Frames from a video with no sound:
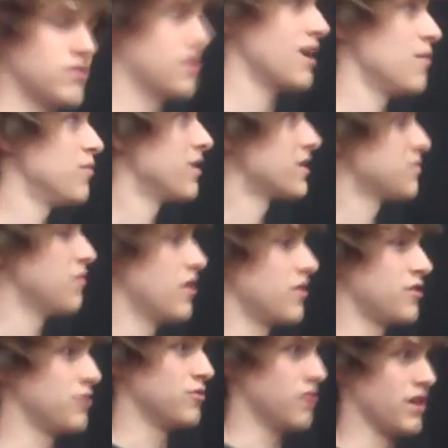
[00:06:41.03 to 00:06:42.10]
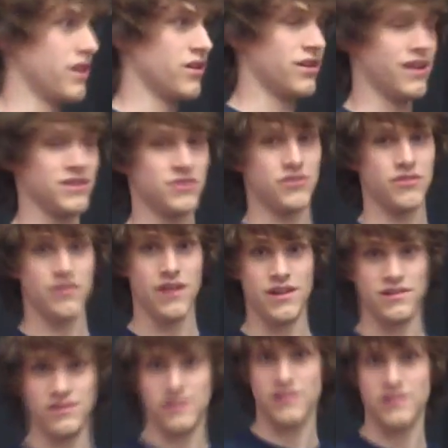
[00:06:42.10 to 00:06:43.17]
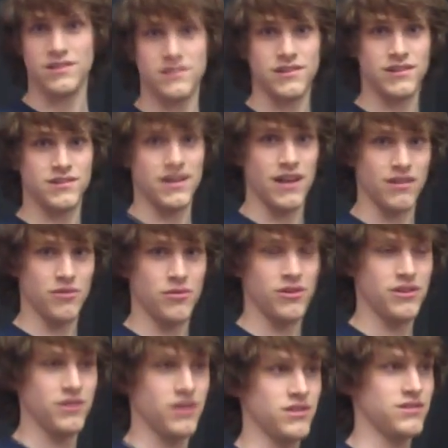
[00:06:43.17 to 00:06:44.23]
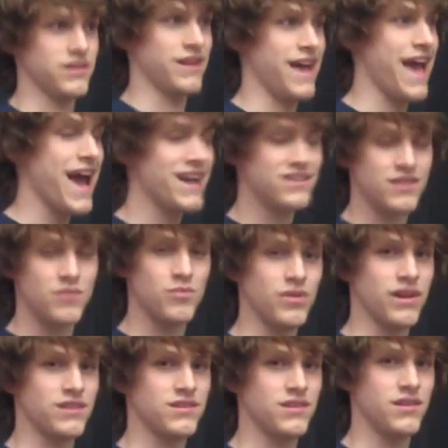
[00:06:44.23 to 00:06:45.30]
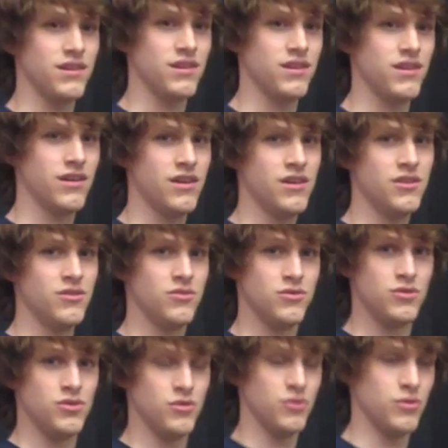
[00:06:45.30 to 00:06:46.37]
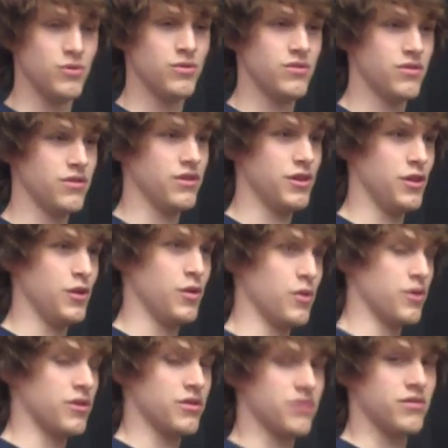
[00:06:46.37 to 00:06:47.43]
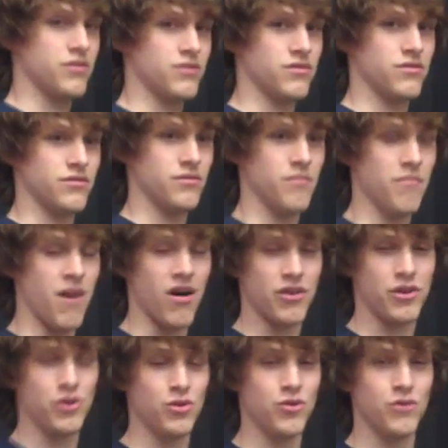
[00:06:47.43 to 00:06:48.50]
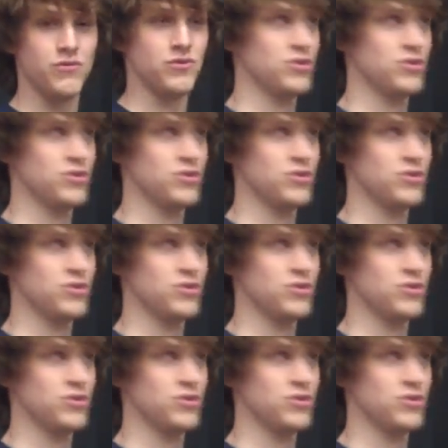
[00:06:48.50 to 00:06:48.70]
complex molecule like an ester. And this is exactly what it does. It adds complexity to your molecule of